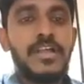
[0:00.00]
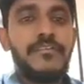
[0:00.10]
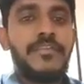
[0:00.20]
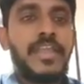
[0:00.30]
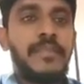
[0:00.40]

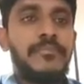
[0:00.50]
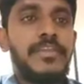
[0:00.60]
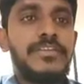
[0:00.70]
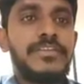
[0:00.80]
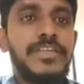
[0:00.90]
We can be
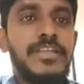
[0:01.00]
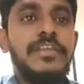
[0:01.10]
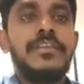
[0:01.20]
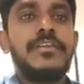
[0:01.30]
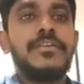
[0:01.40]

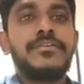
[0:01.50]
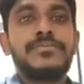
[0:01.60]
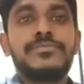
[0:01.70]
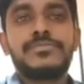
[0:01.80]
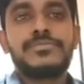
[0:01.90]
easily
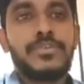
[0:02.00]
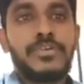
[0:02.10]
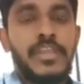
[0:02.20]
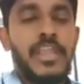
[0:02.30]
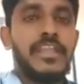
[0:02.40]

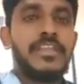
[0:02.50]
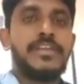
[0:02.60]
taken